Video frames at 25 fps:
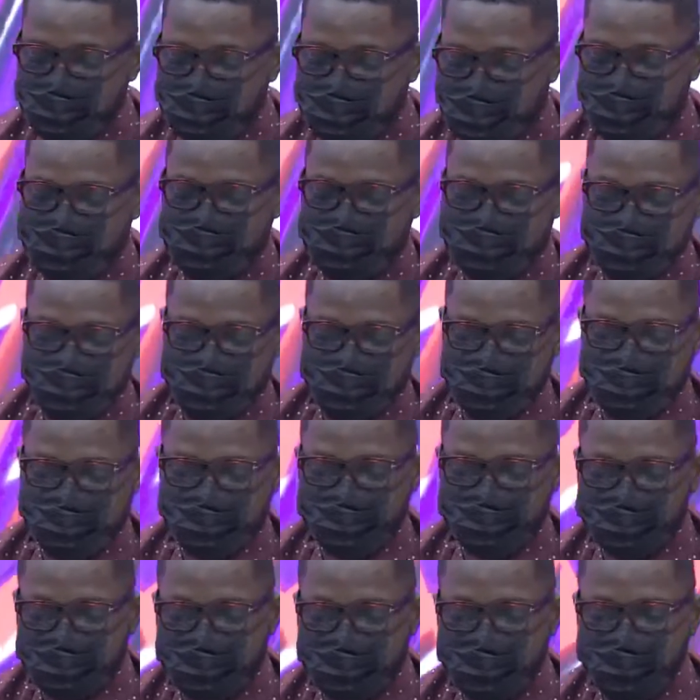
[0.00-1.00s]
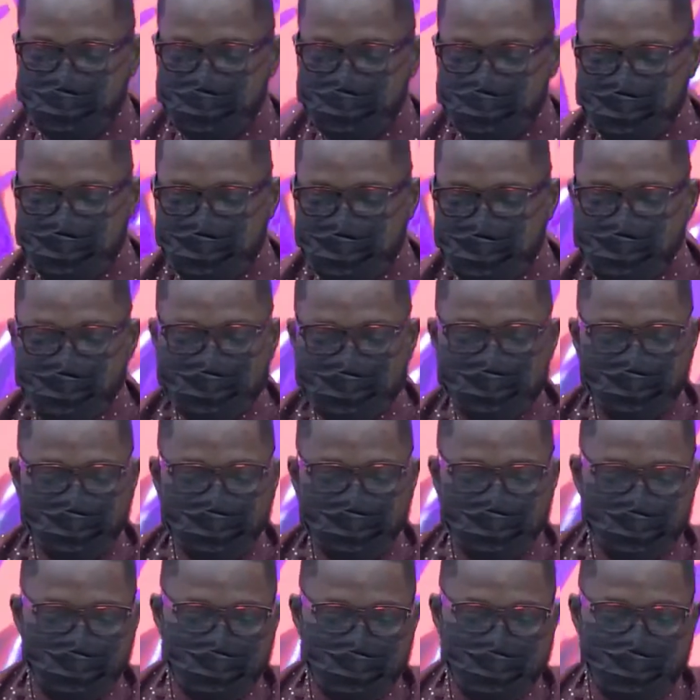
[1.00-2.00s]
light, isn't it? I bet it
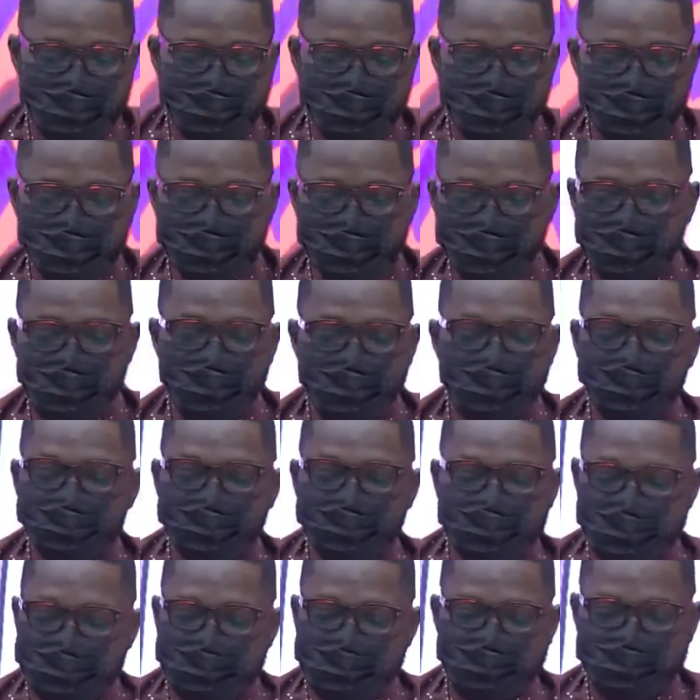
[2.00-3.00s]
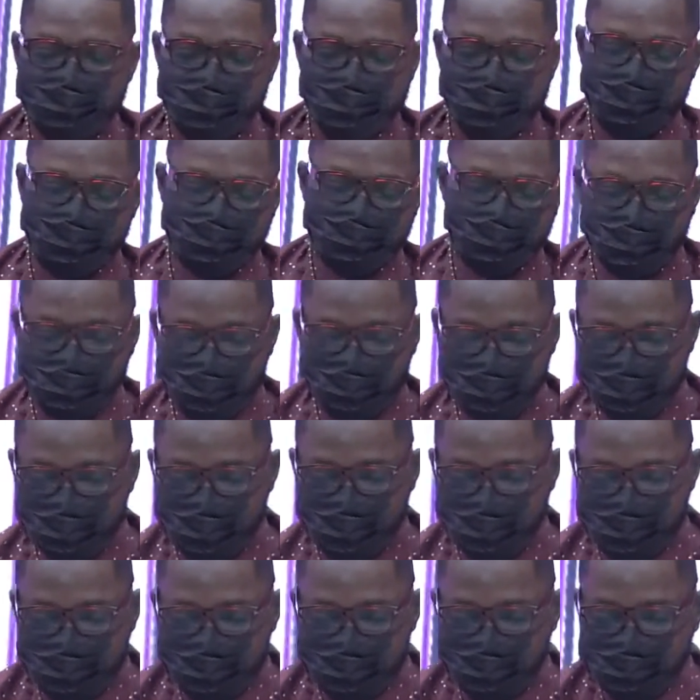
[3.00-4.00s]
feels like you're not holding anything at all in your
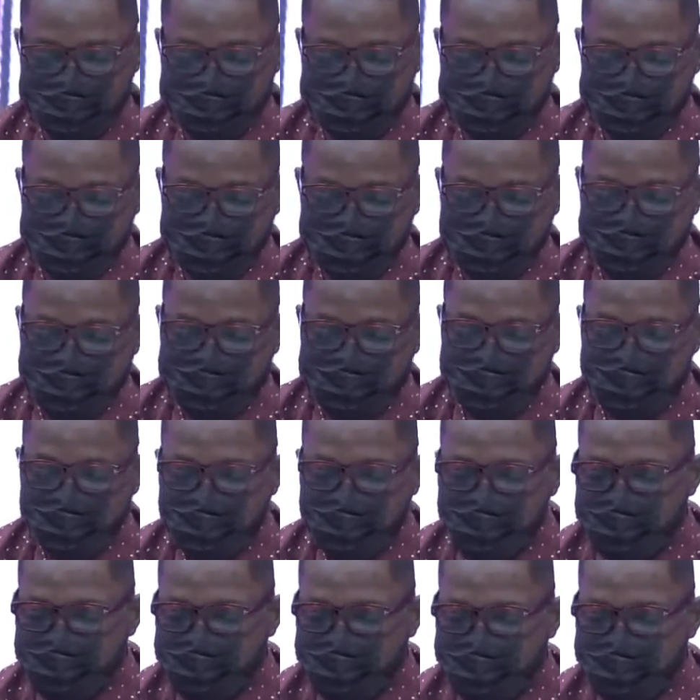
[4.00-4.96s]
hand. But what would